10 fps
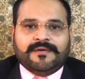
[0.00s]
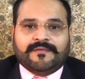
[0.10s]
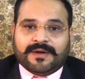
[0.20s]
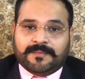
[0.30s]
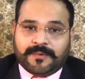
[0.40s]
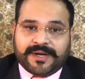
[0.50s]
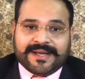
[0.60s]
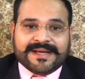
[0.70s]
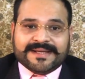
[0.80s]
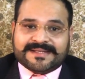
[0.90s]
will
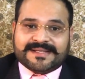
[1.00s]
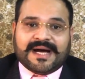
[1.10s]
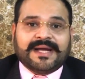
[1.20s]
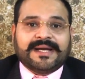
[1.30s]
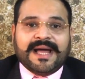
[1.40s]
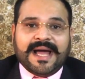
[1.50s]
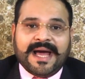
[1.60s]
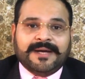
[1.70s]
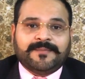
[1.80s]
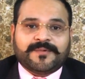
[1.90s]
bring insight
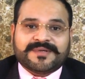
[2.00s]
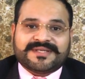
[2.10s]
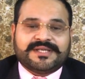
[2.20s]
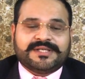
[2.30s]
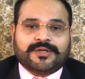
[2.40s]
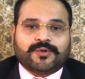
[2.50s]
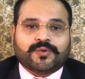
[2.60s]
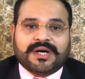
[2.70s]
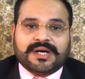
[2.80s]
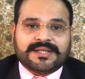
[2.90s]
and precision to
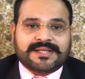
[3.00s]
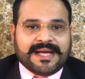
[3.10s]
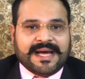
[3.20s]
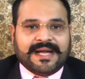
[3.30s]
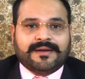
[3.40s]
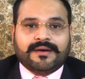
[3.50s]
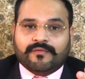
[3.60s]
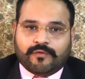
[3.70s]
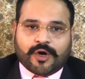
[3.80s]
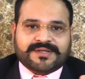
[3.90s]
earth and
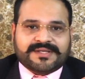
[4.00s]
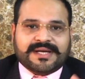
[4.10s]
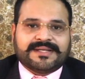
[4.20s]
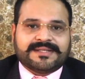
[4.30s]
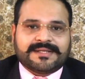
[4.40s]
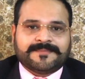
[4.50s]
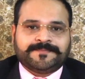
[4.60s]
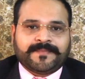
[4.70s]
water signs.